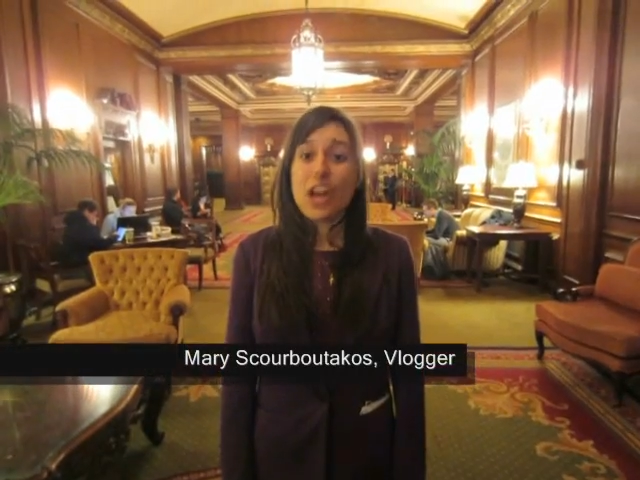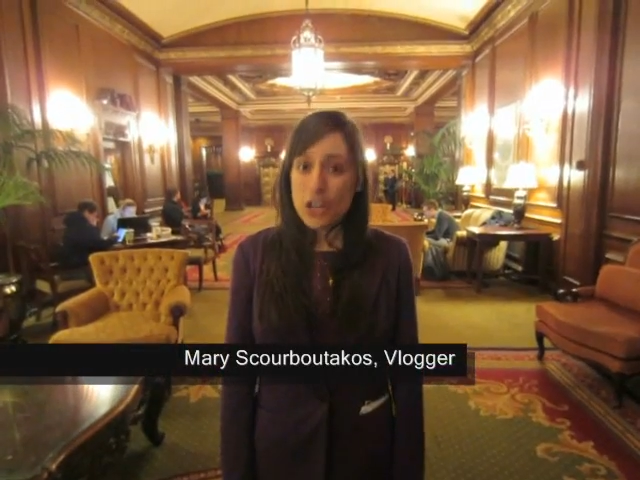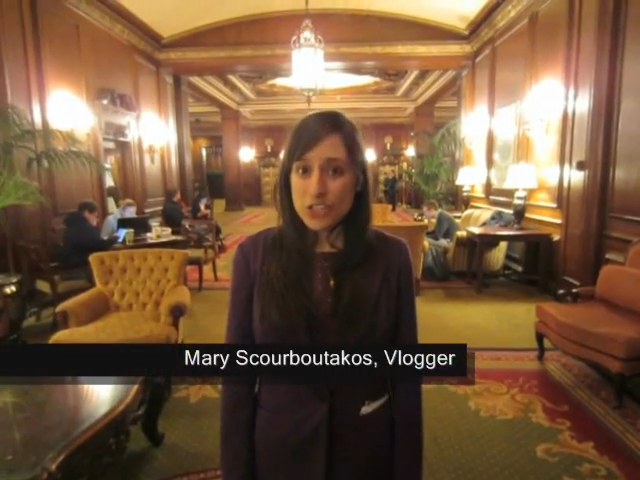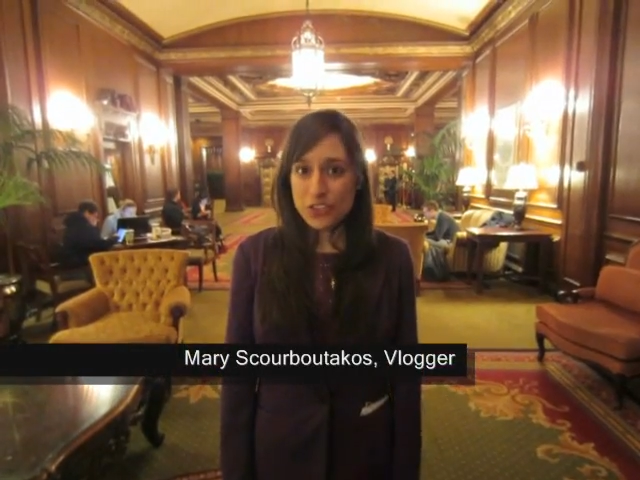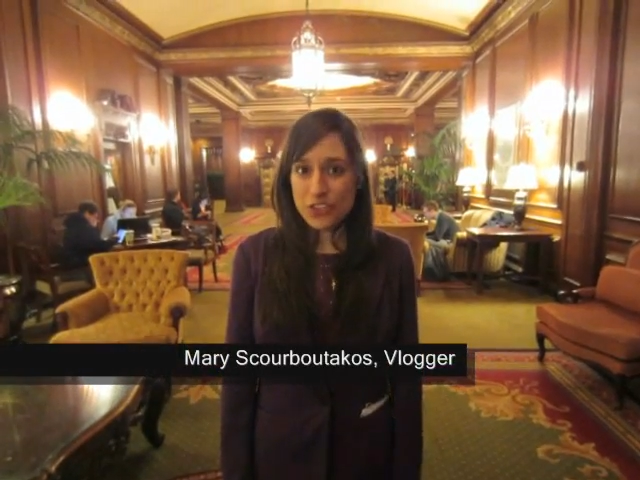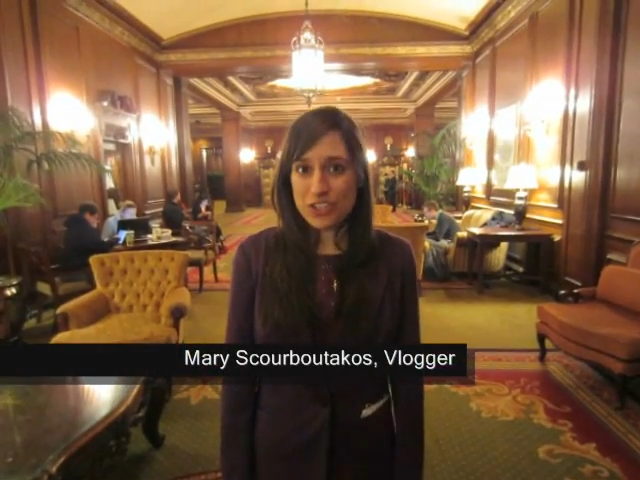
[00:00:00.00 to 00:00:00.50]

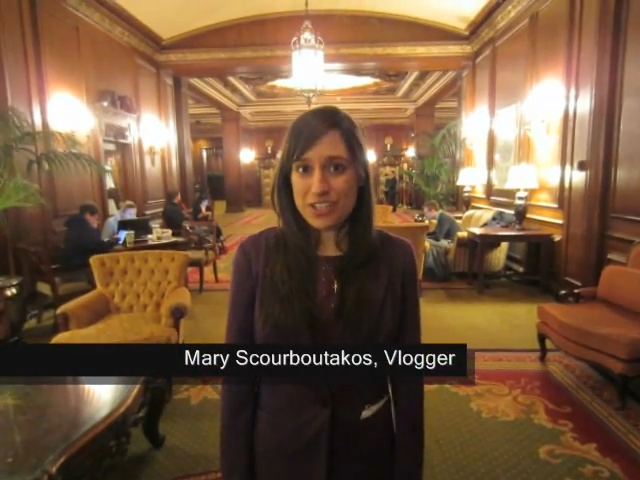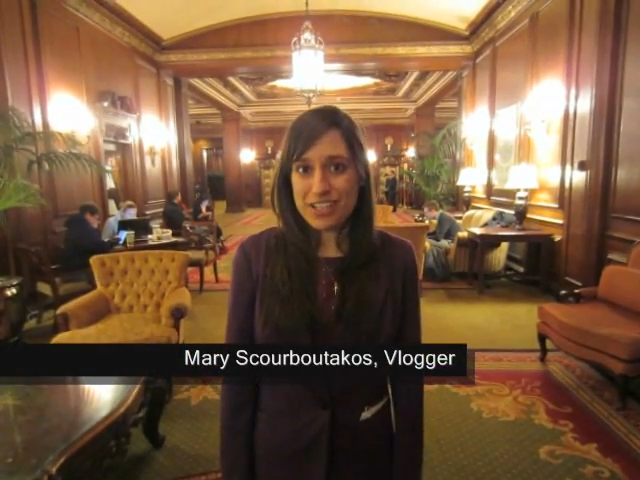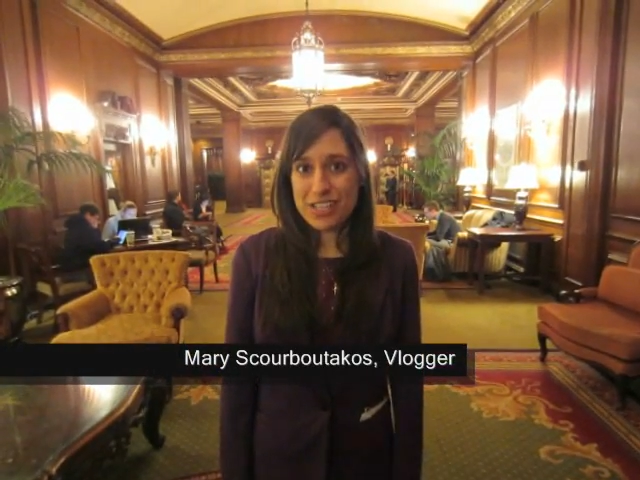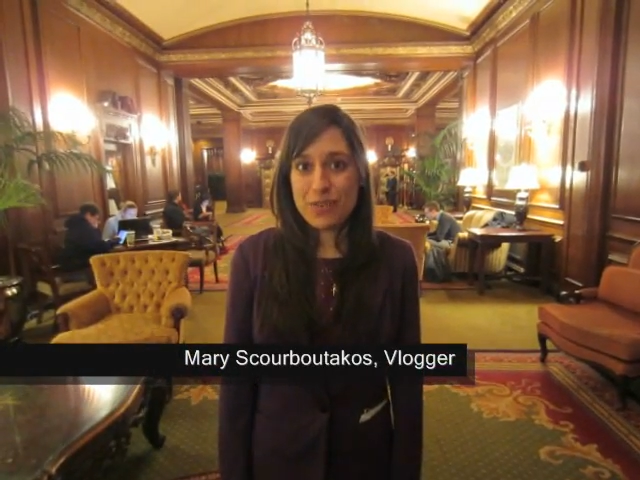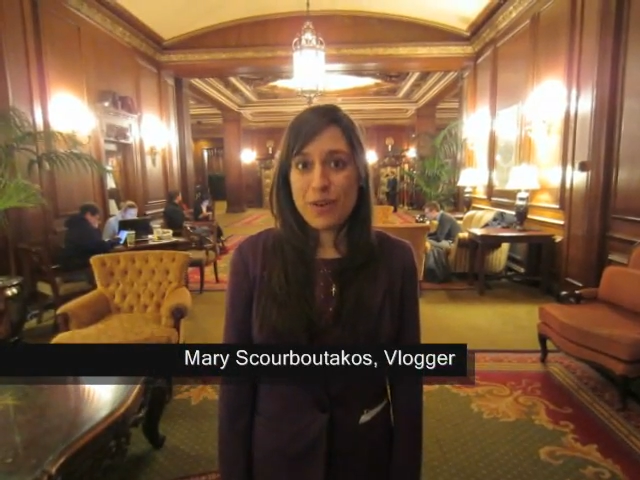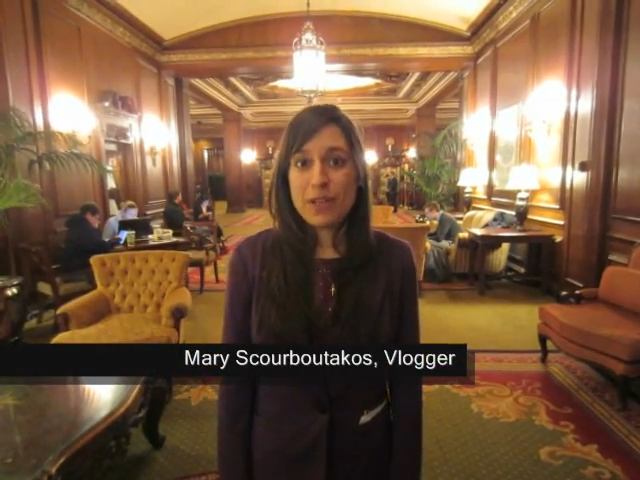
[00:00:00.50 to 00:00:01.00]
controversy
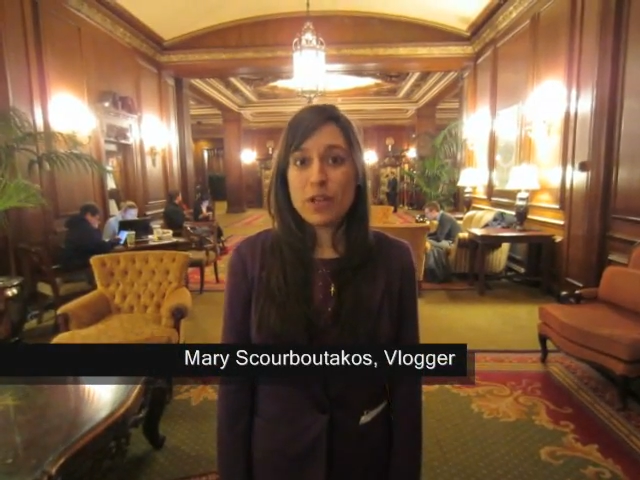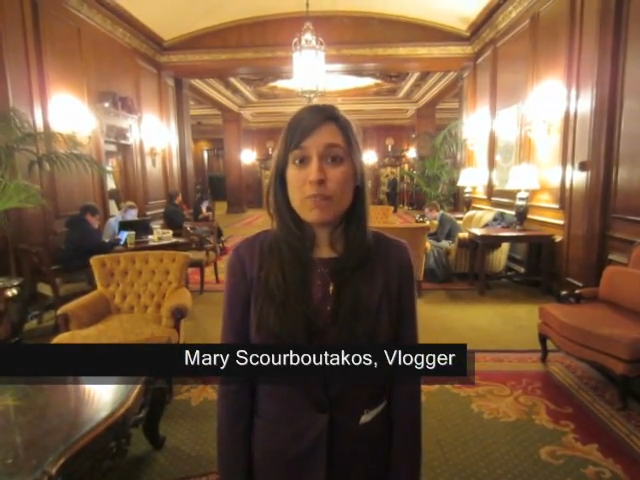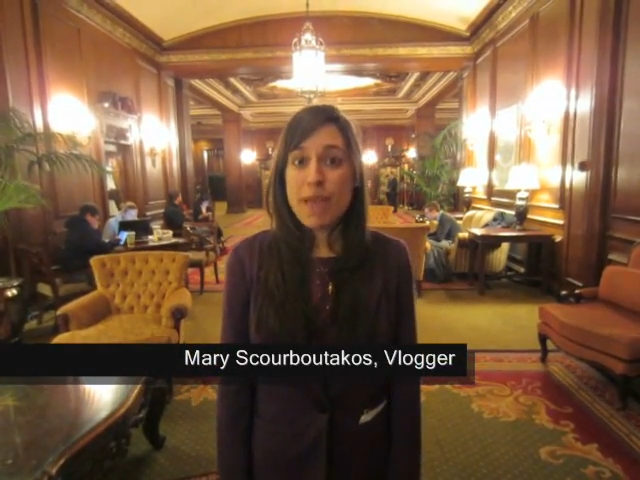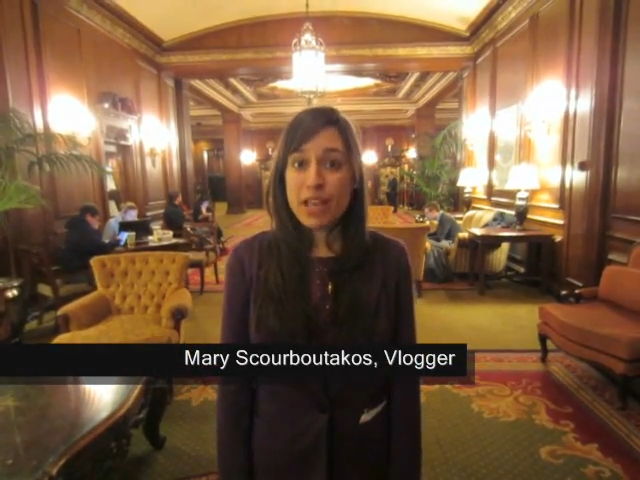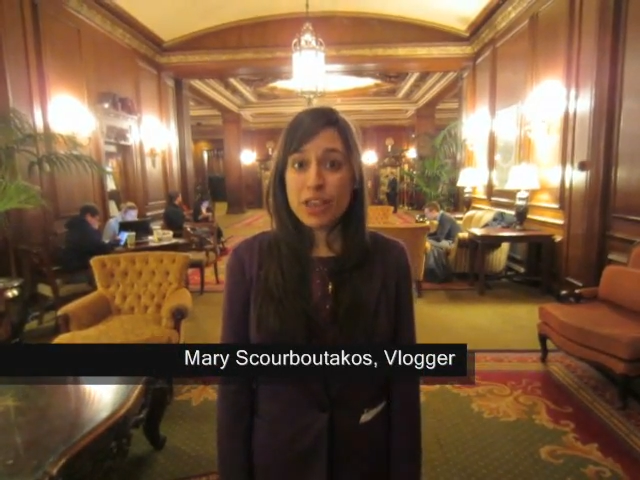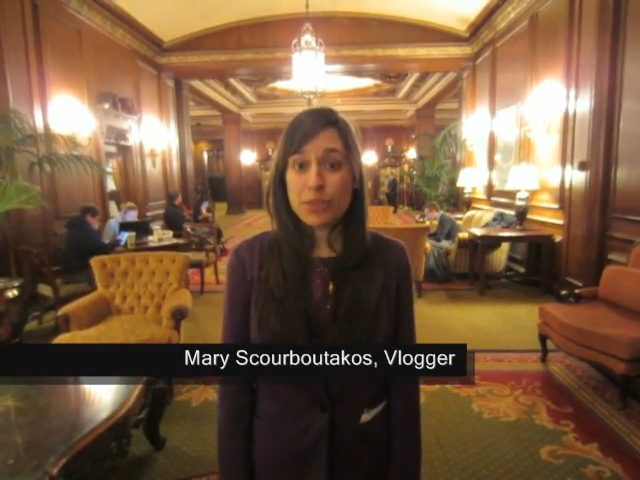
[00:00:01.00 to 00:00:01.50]
surrounding
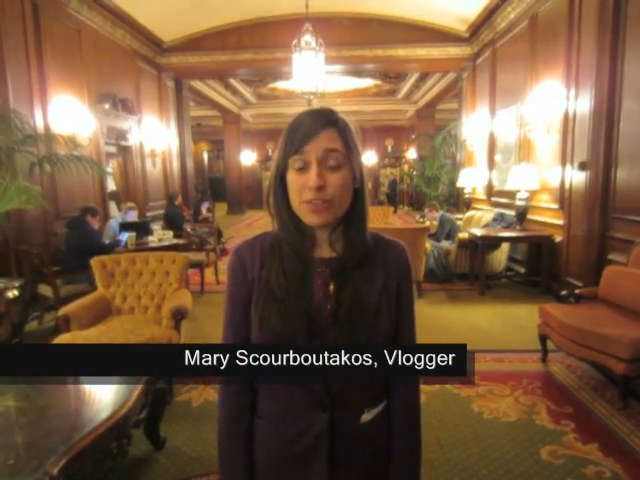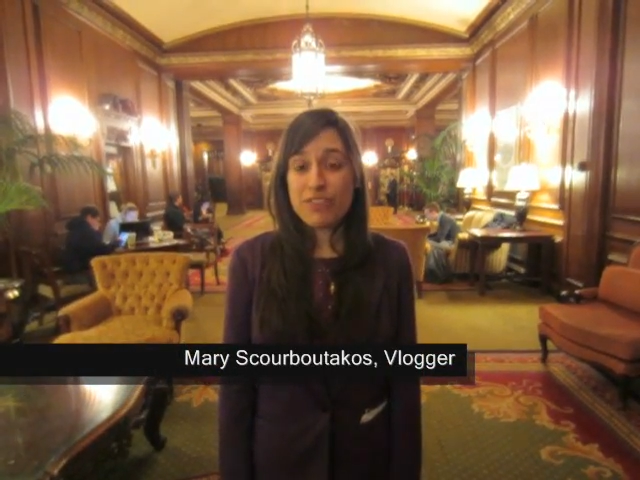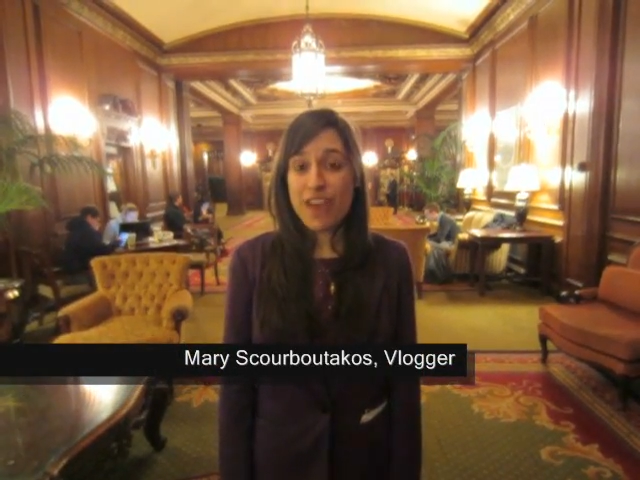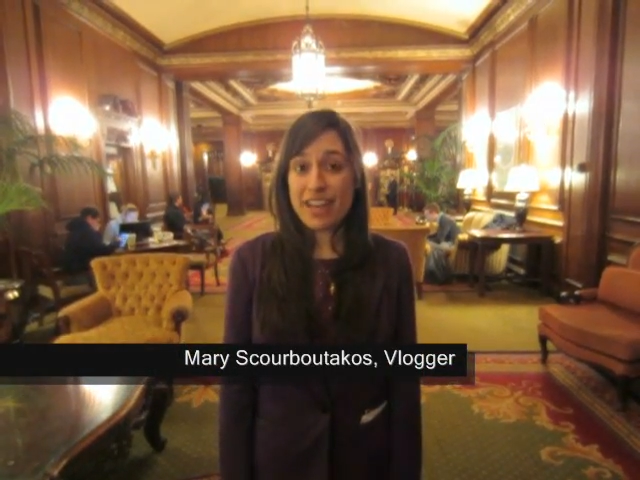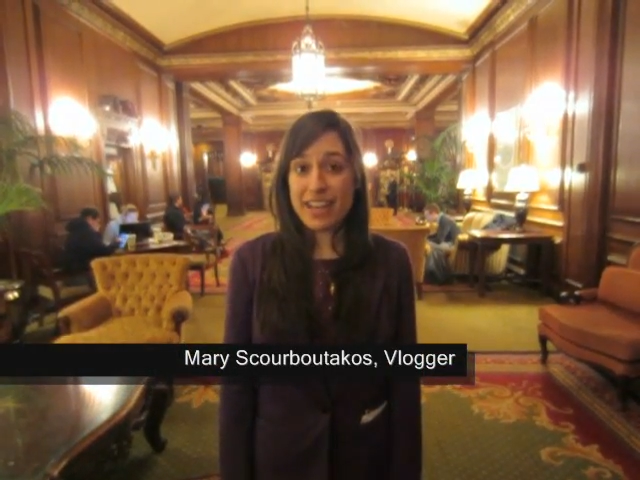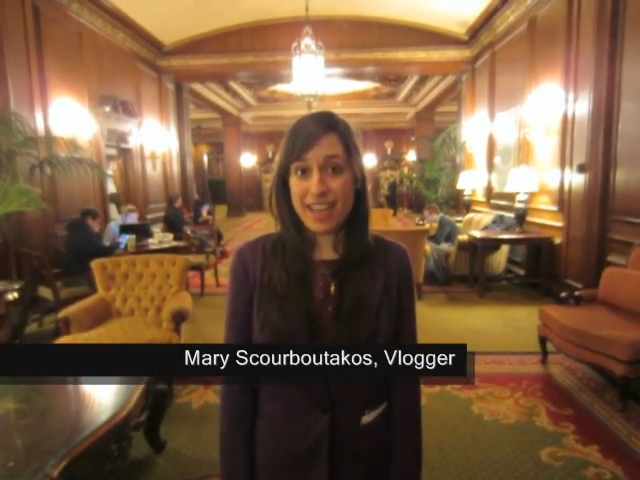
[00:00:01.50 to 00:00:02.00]

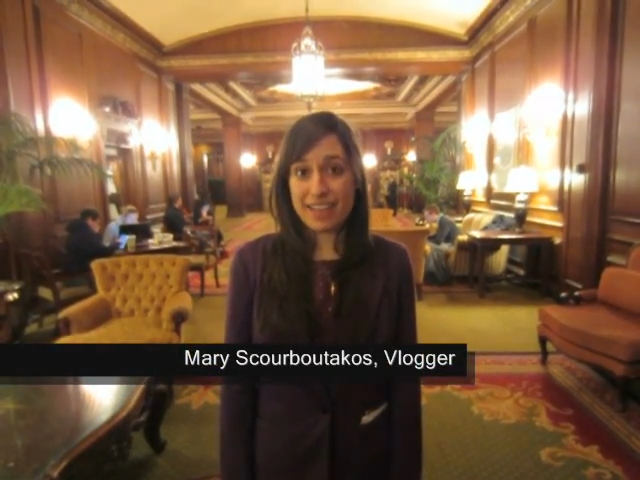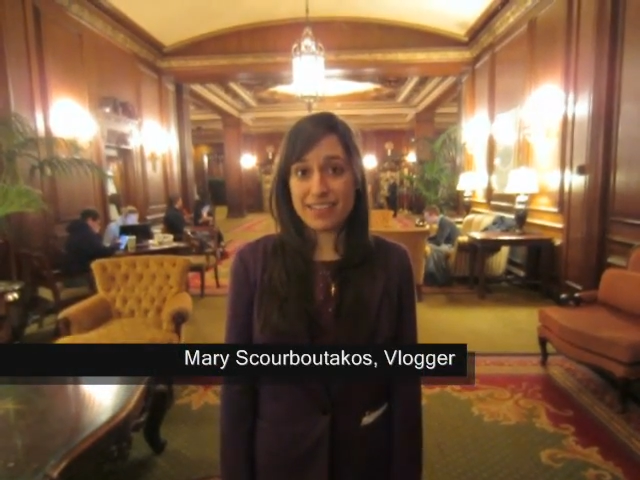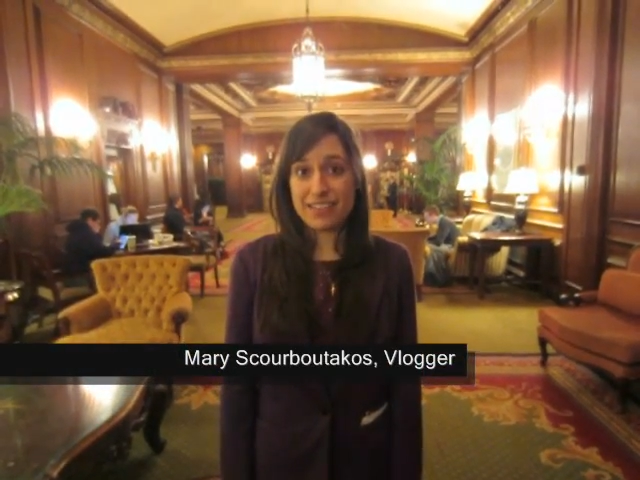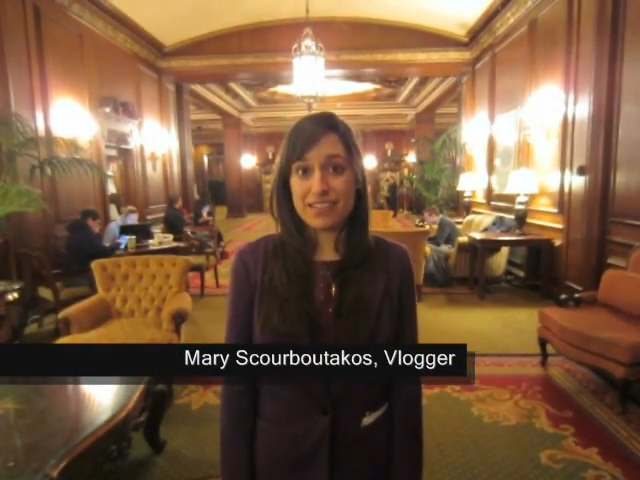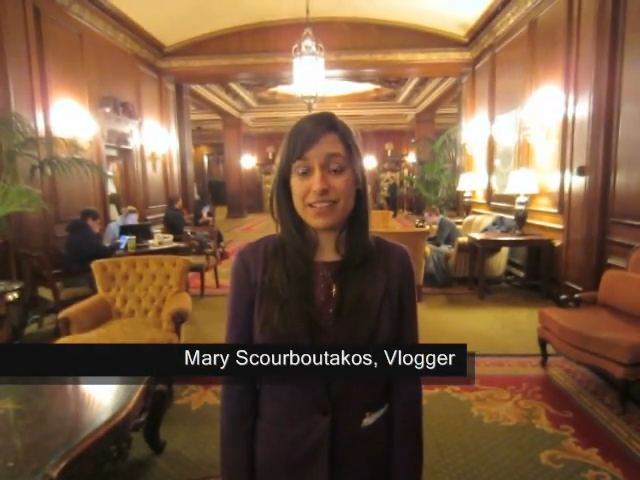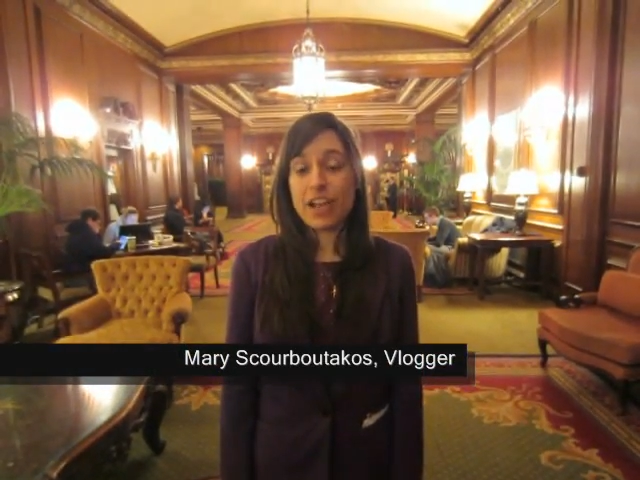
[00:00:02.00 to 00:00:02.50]
omega-3 fatty
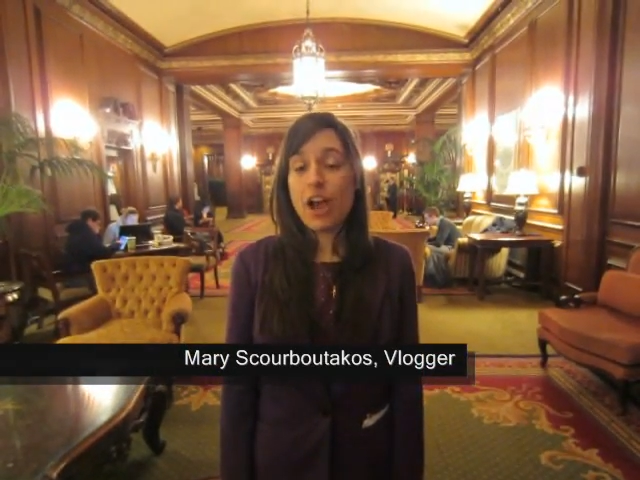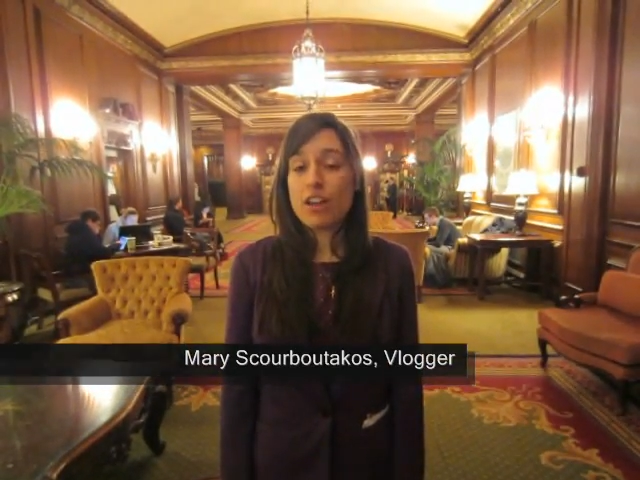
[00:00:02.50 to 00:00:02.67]
acids and